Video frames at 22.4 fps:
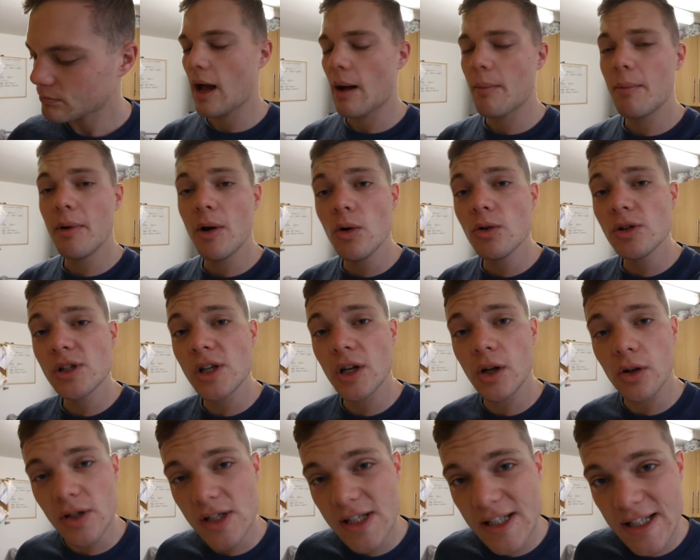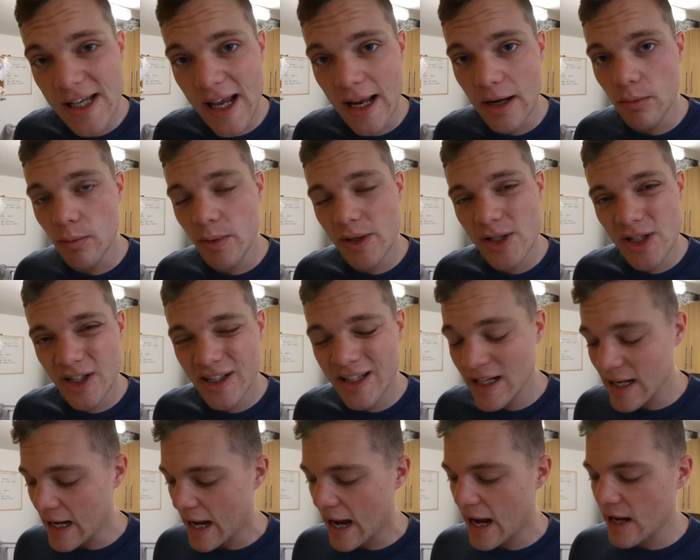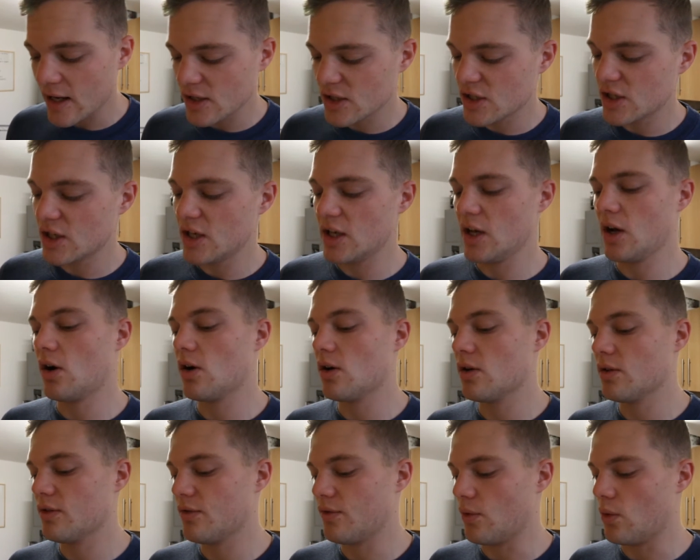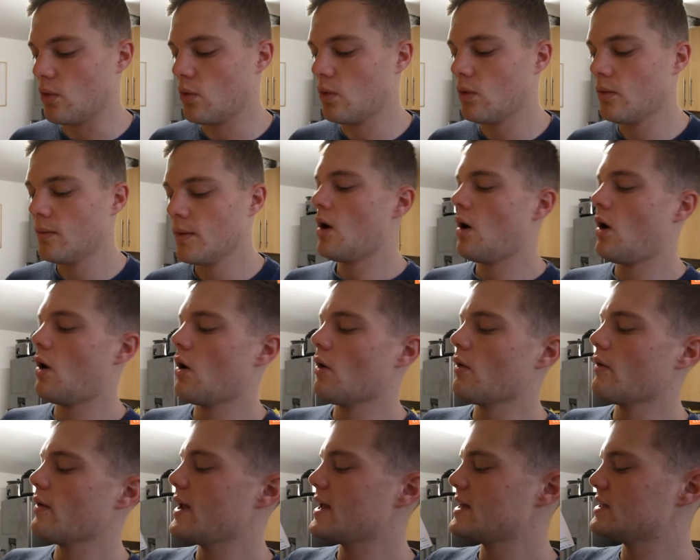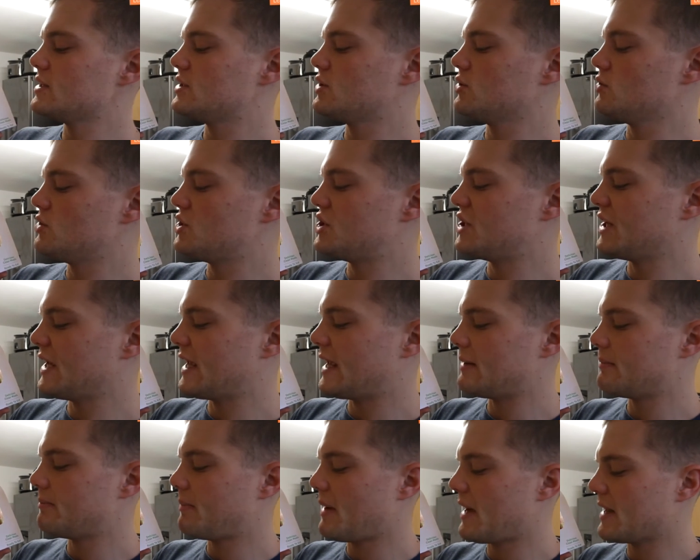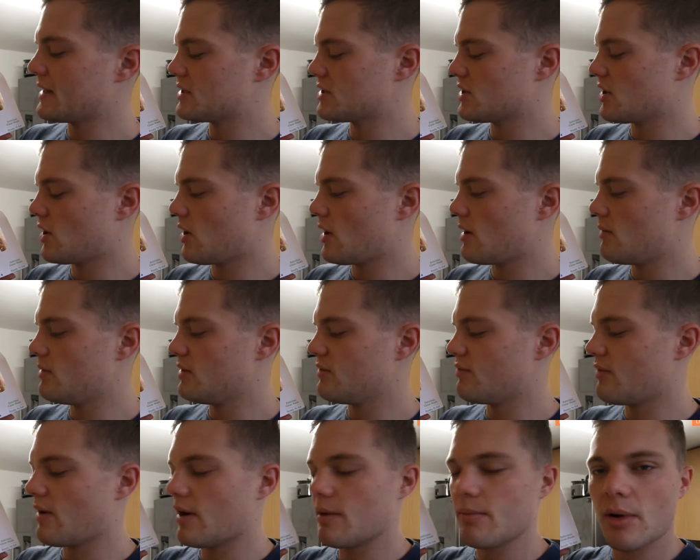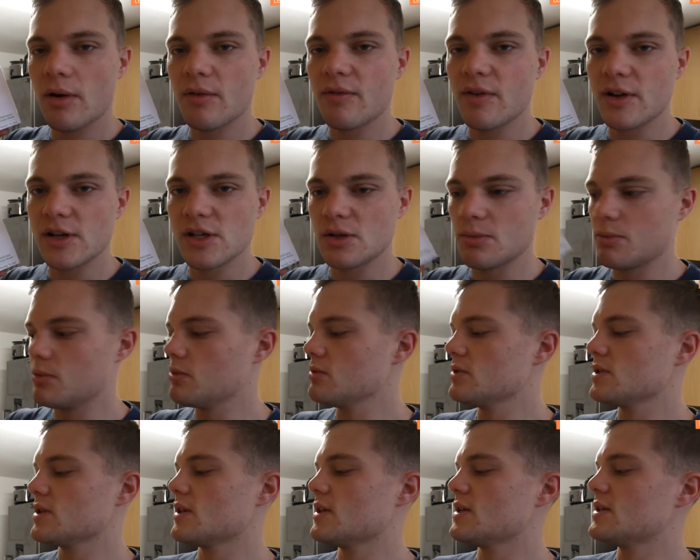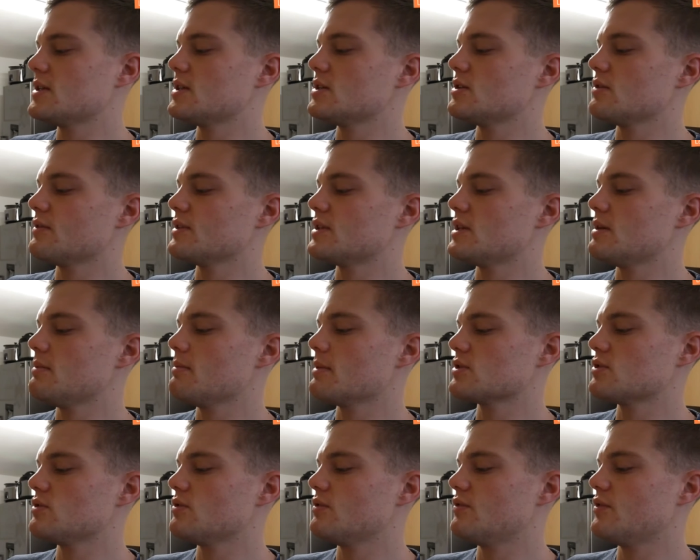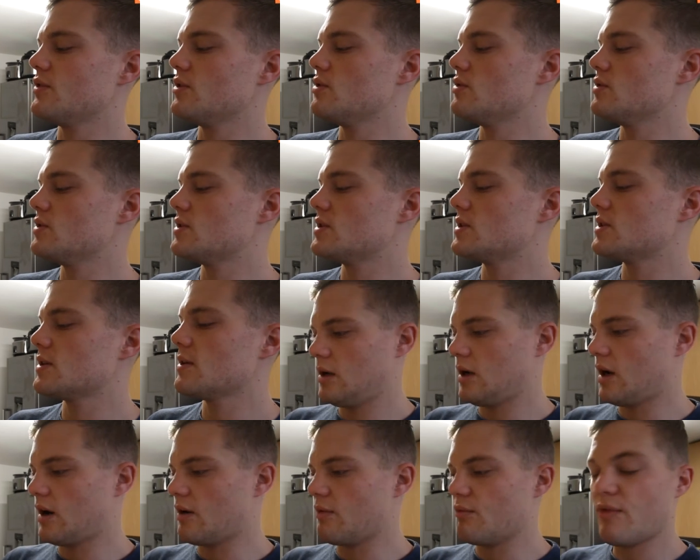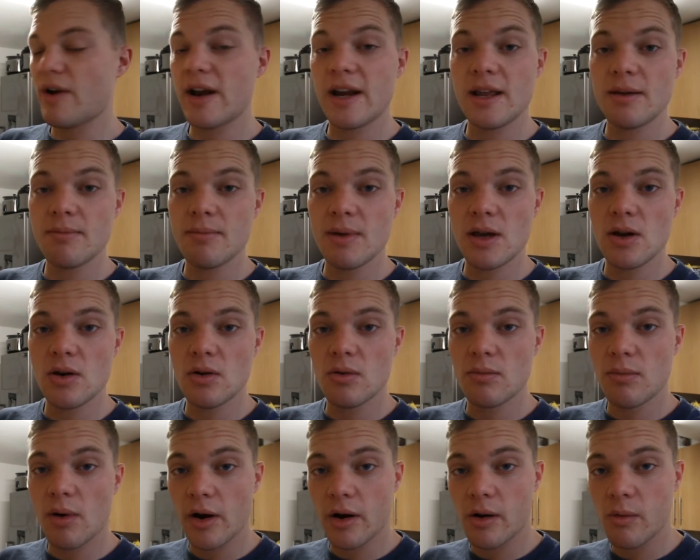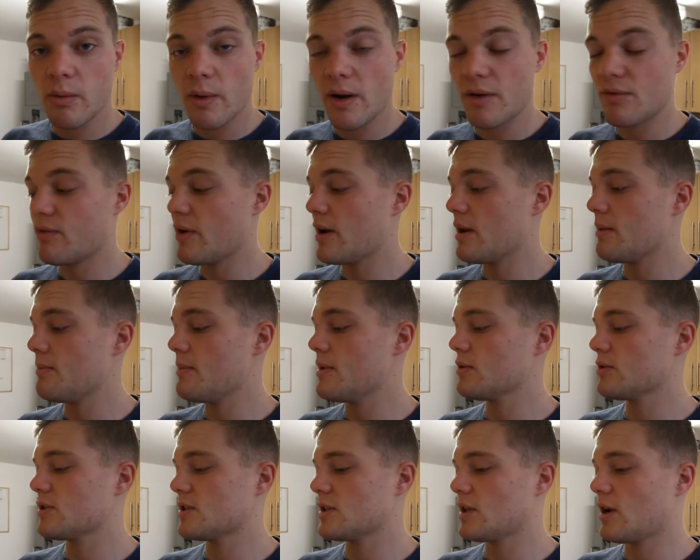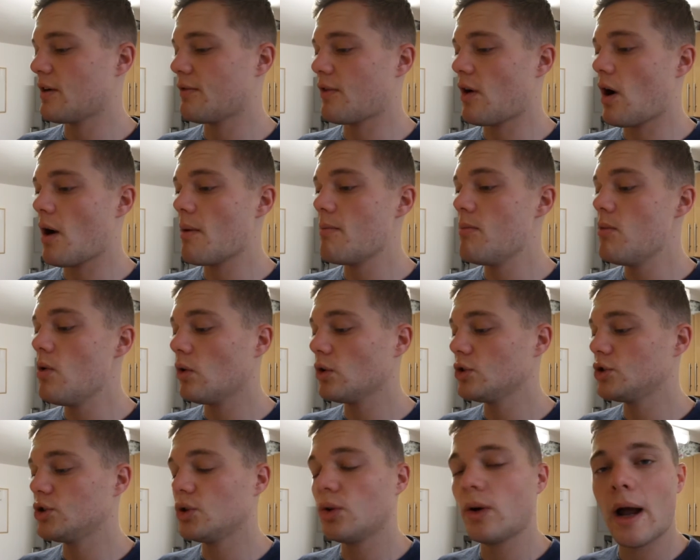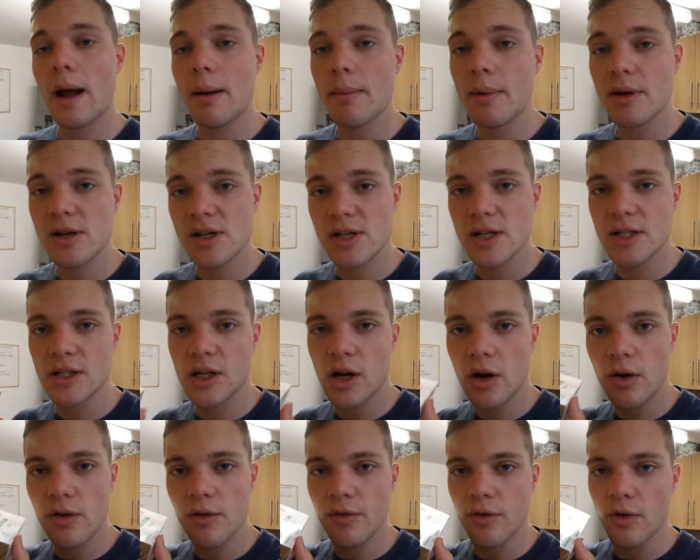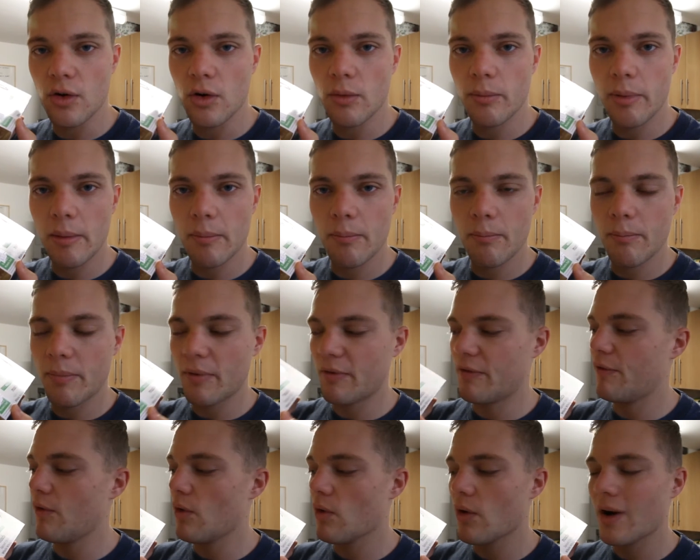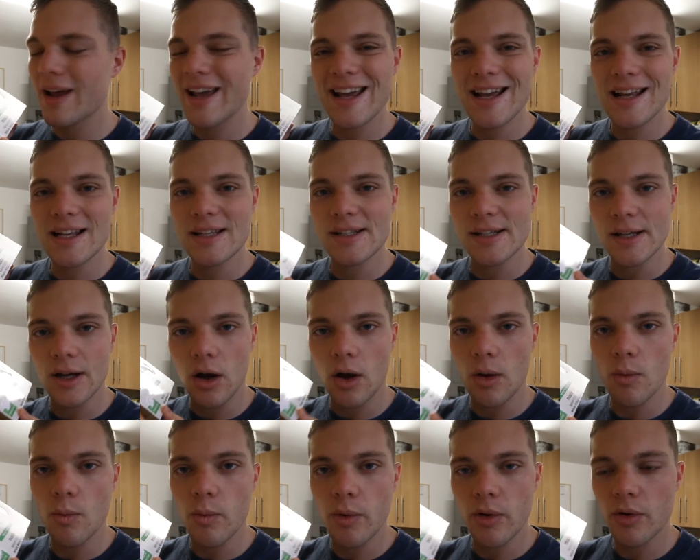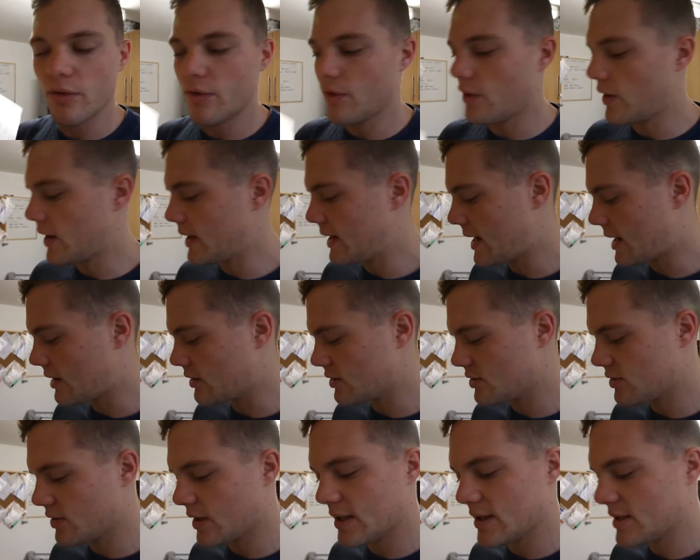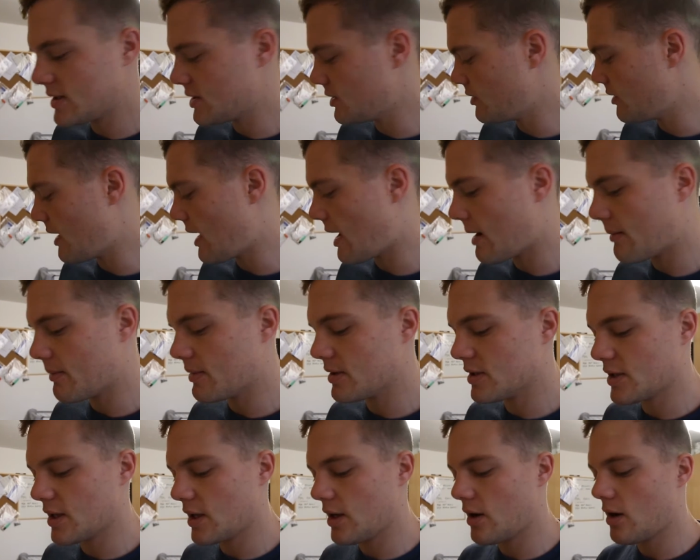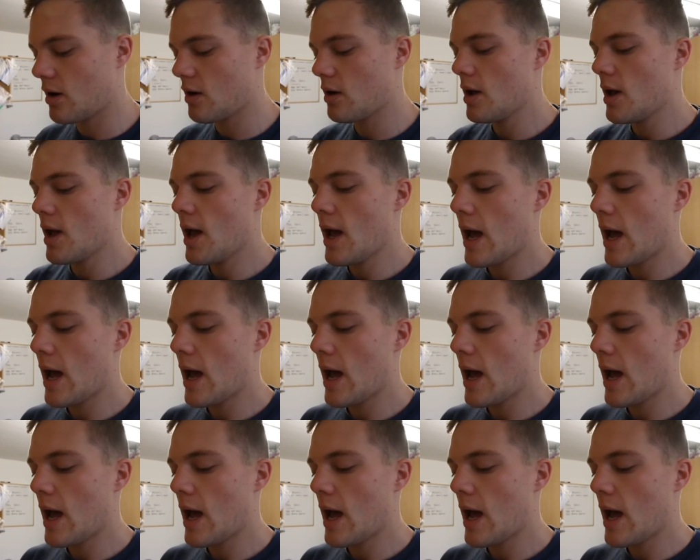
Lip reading: And we also got sent, which I didn't actually ask for, Oriental chicken pad thai with rainbow vegetables. So this is obviously Musclefood's kind of ready meal, microwave ready meal stuff. I'm not sure how much these go for, but before I eat it, I will find out so I can tell you how much they are.